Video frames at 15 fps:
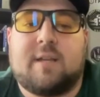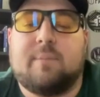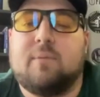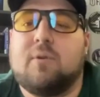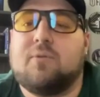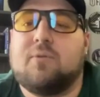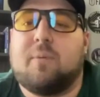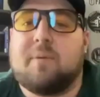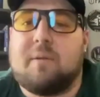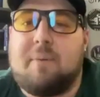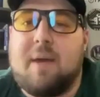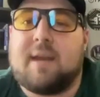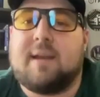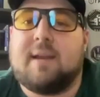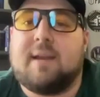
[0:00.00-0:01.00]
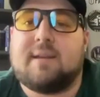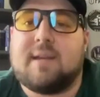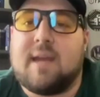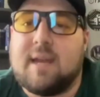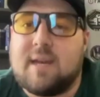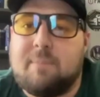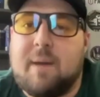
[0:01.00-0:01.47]
to move from dependent
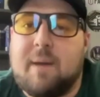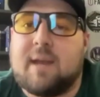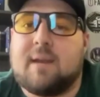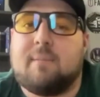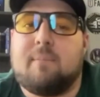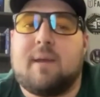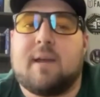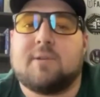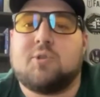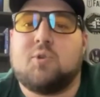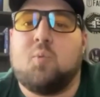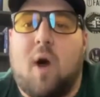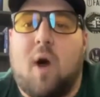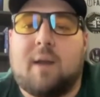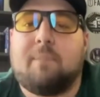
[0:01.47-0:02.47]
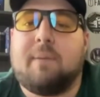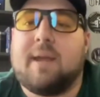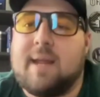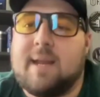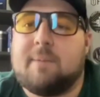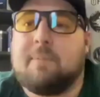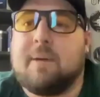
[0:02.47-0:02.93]
to independent because you want to be an
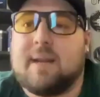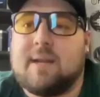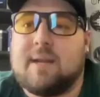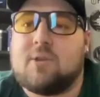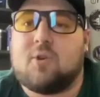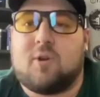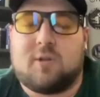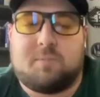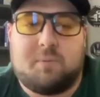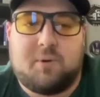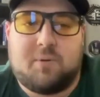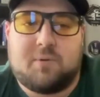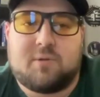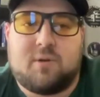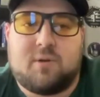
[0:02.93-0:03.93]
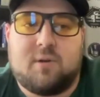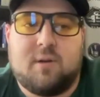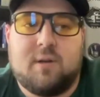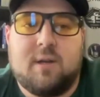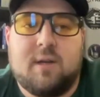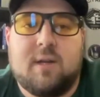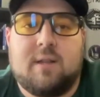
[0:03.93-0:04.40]
independent insurance producer.
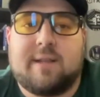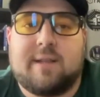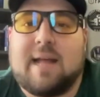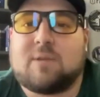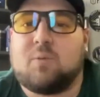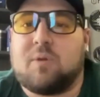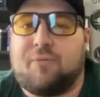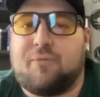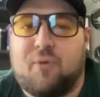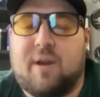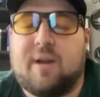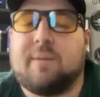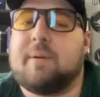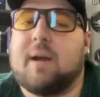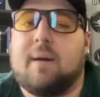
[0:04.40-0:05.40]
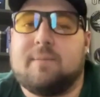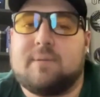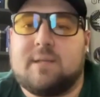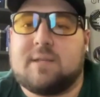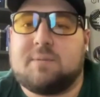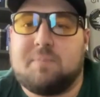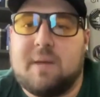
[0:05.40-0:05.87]
Like, that's where the freedom comes
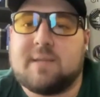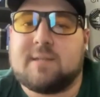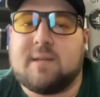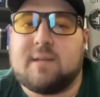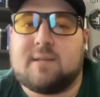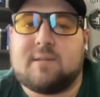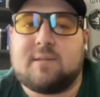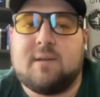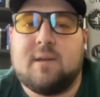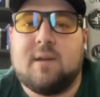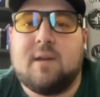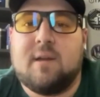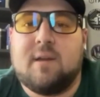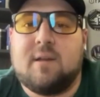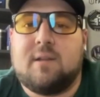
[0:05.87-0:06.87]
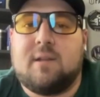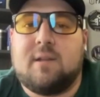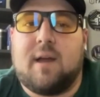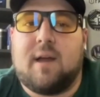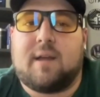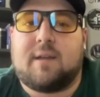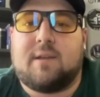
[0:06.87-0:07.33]
in this business.
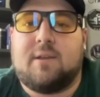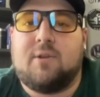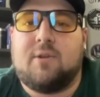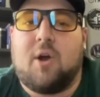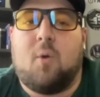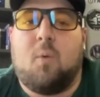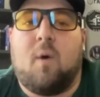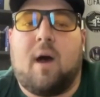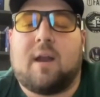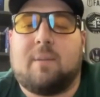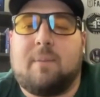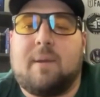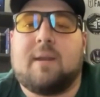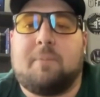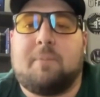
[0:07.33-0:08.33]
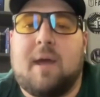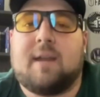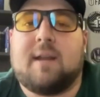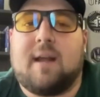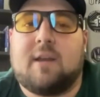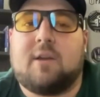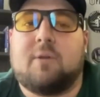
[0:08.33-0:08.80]
Like, you don't want to be
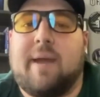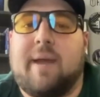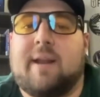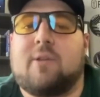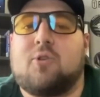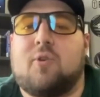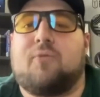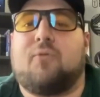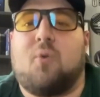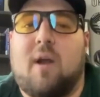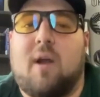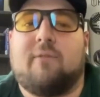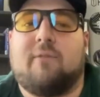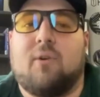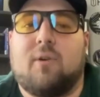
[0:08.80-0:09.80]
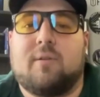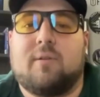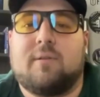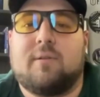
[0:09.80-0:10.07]
dependent on your manager forever.